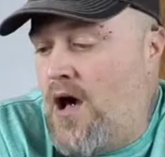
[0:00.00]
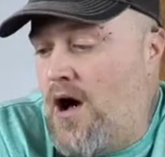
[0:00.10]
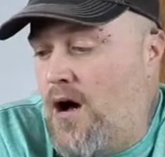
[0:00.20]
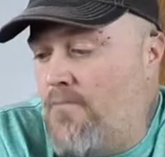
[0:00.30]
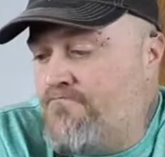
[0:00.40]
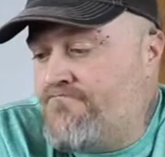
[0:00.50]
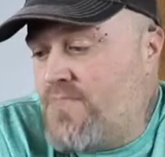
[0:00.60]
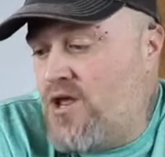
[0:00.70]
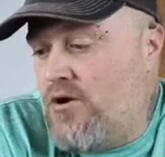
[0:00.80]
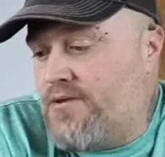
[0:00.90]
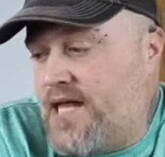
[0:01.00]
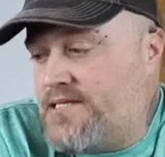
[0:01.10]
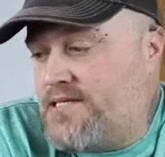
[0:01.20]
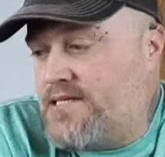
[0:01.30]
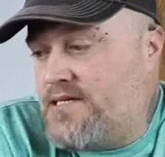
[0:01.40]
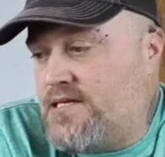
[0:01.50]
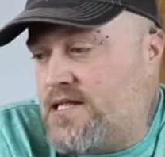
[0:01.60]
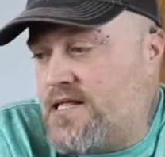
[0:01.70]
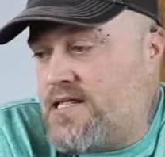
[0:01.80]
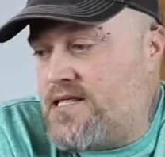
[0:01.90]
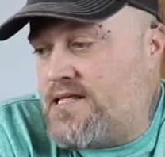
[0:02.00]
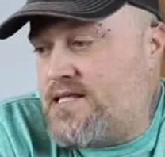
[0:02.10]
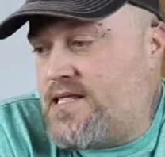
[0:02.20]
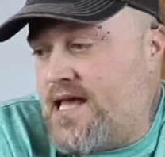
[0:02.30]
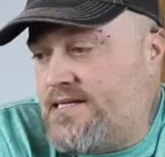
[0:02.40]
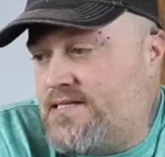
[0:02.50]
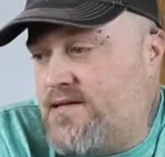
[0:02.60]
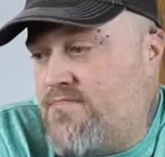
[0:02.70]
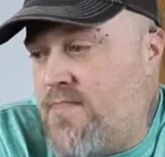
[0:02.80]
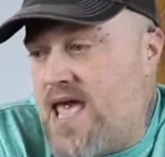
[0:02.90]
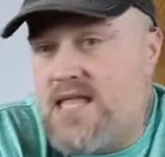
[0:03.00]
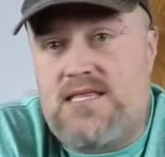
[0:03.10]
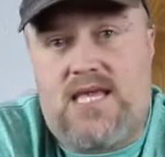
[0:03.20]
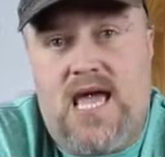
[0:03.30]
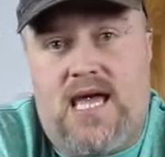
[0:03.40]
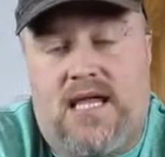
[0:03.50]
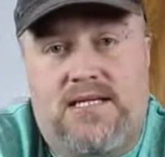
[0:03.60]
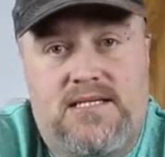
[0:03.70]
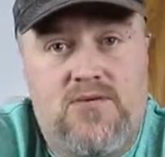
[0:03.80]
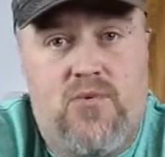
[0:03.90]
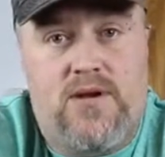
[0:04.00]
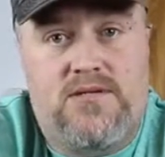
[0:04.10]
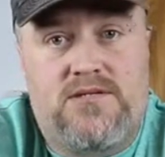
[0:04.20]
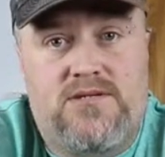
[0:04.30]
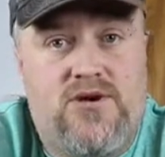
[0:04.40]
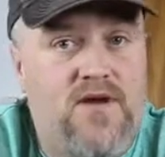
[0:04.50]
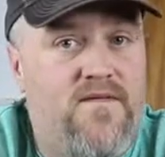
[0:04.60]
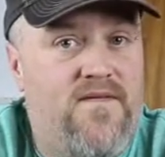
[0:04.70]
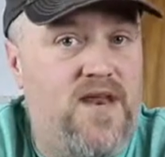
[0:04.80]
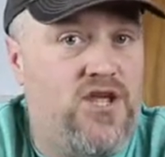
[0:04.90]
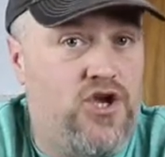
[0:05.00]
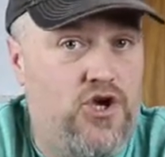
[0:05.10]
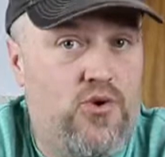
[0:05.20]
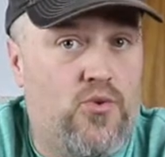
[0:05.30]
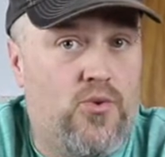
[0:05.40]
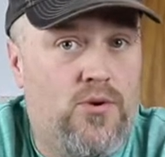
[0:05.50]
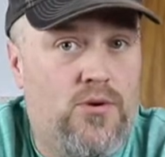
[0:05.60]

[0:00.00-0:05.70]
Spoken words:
You know, that's the main thing. And see what's going to fit you.